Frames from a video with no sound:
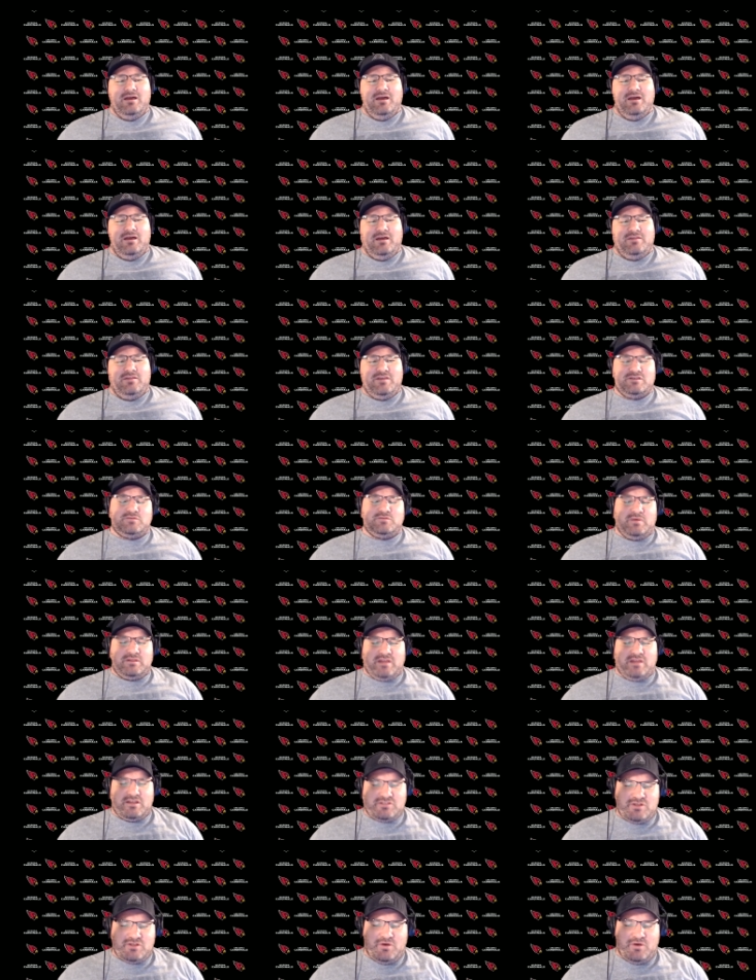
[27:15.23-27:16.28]
This week
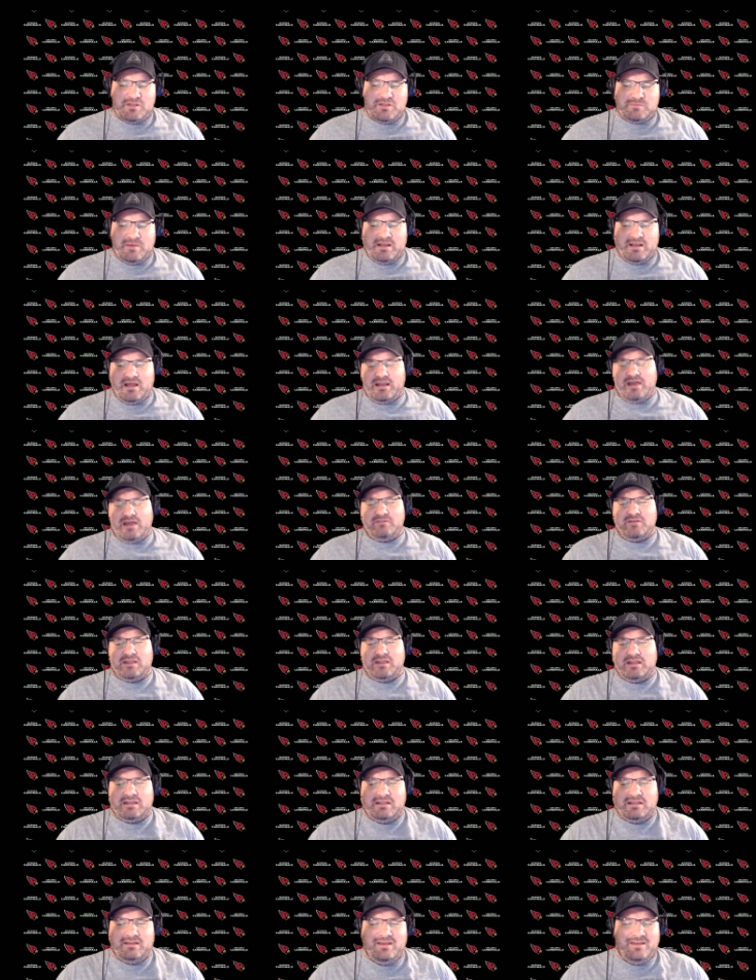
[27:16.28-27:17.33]
they showed us by not having
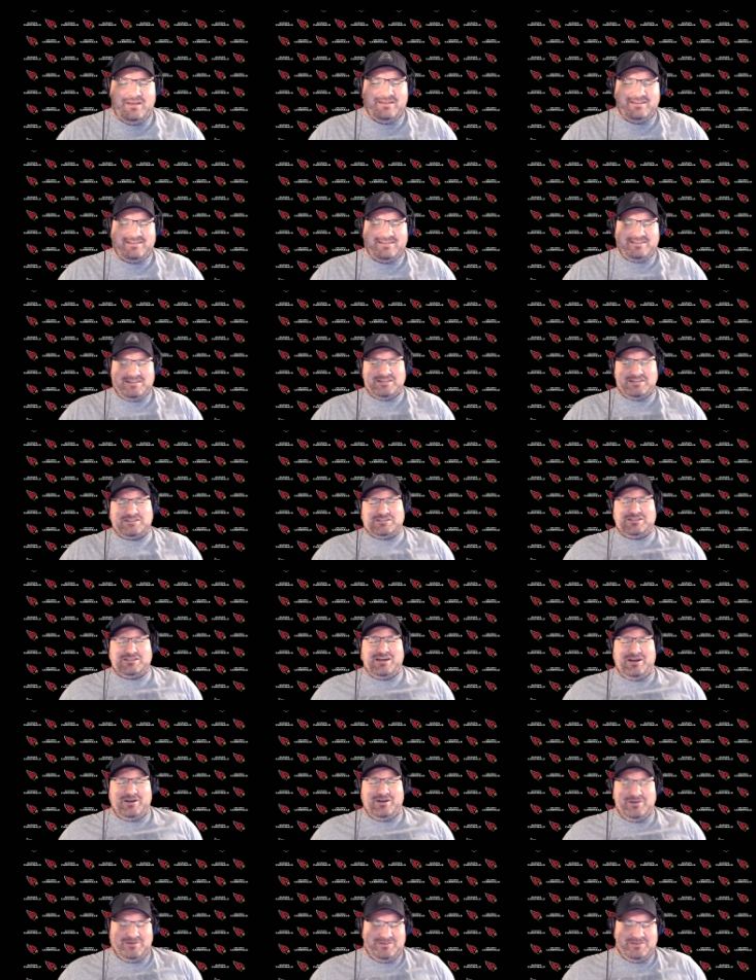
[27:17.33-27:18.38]
any.
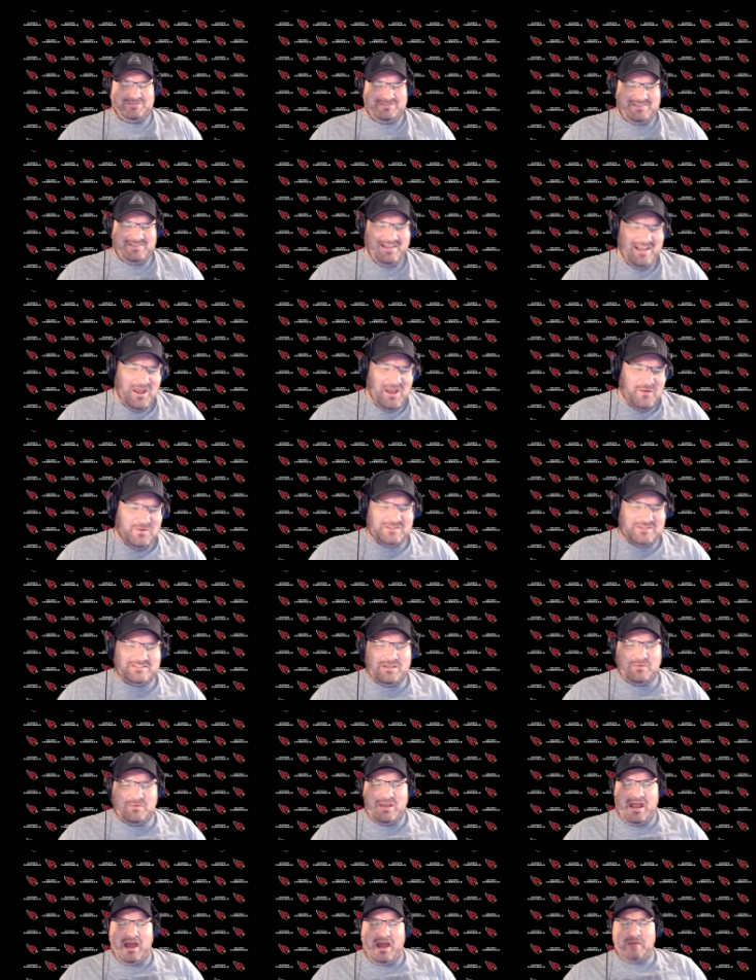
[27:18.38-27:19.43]
So we'll see
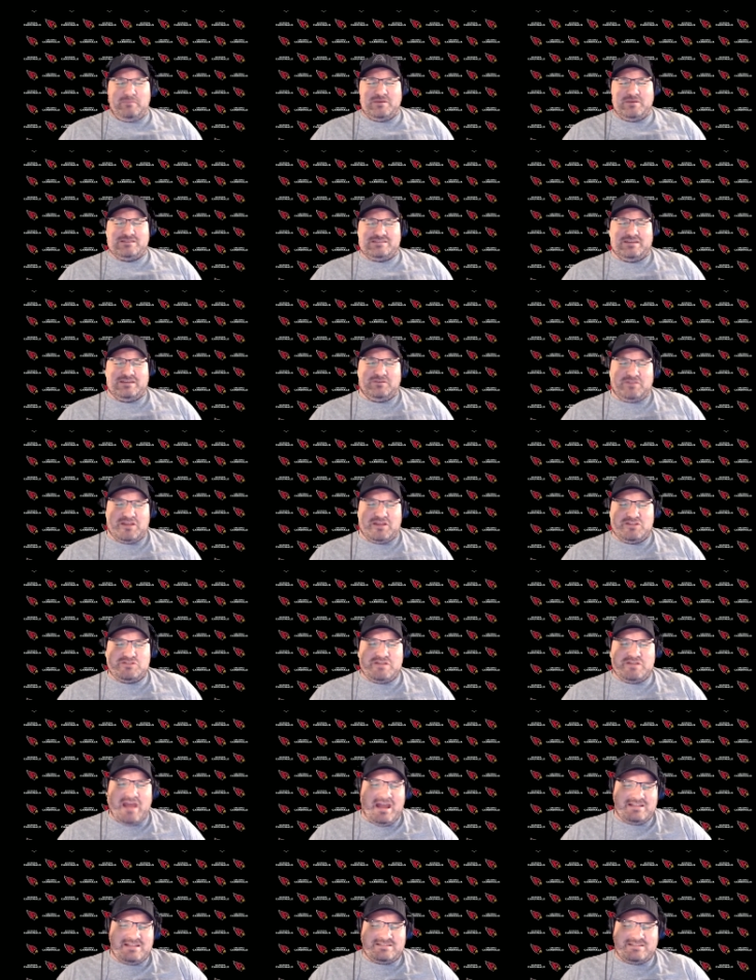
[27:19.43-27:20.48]
what happens with the
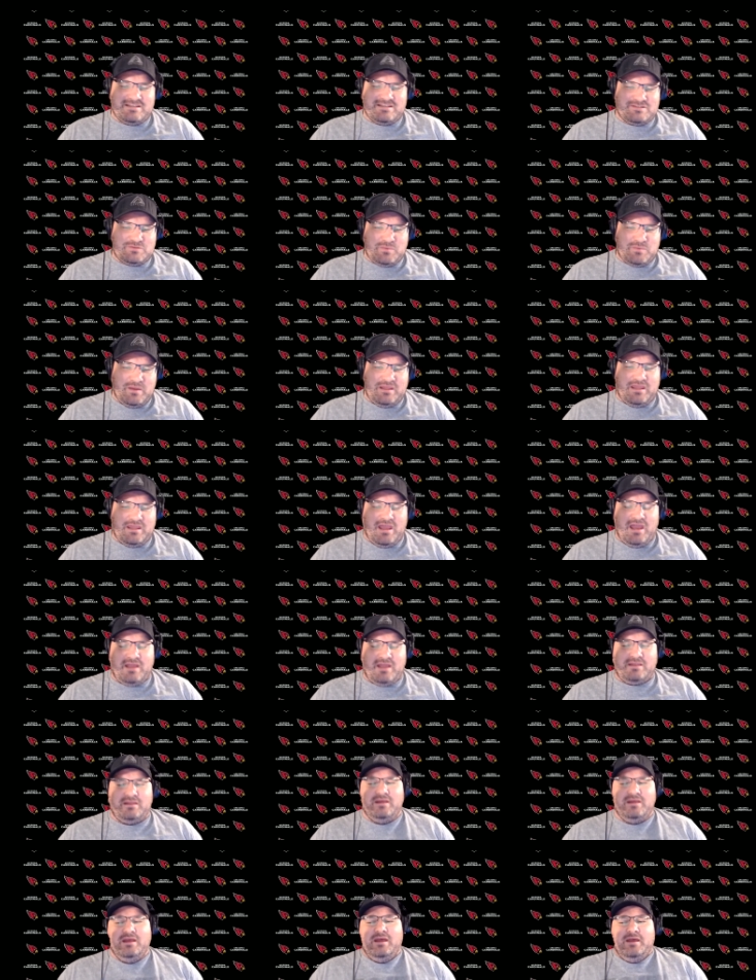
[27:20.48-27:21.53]
Jets this
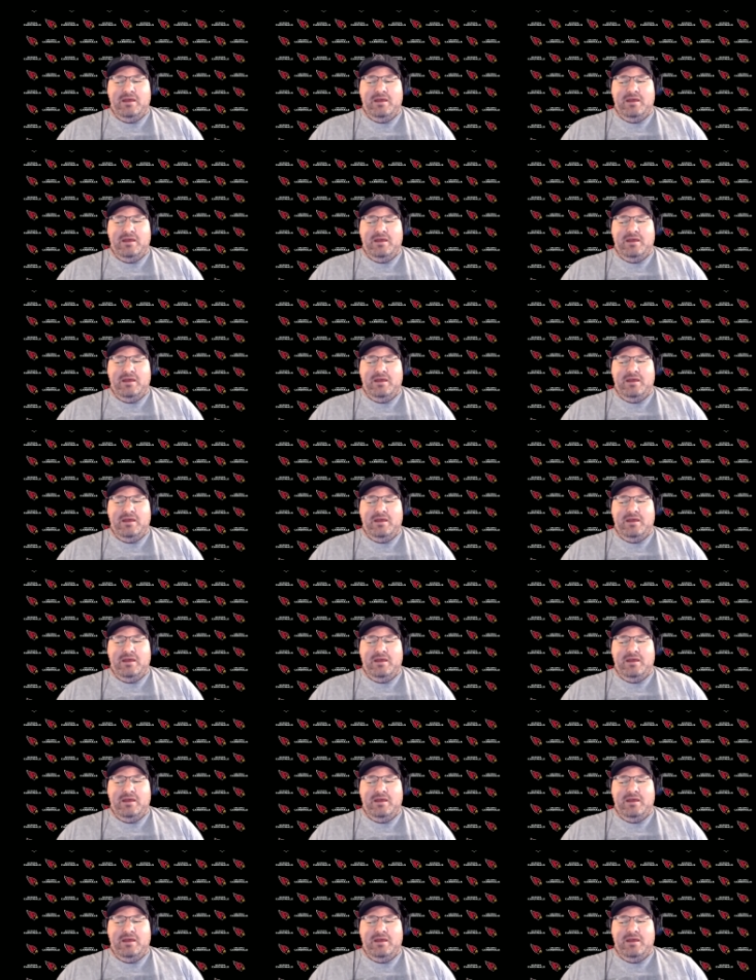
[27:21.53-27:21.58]
weekend.